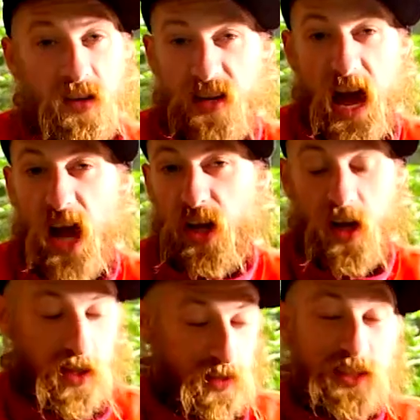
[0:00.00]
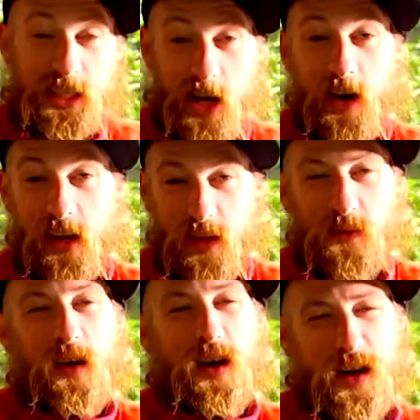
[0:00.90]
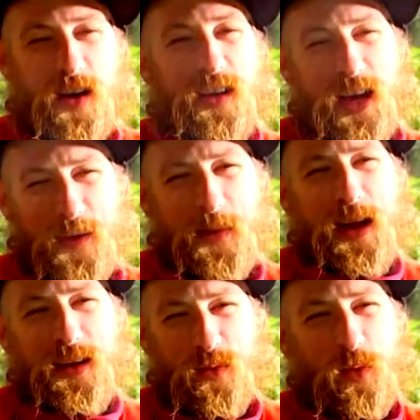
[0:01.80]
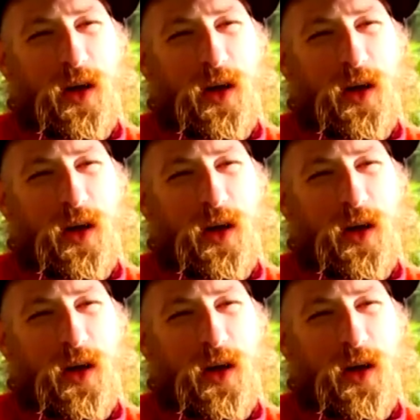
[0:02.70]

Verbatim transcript: not good. Searing, oh yeah, man,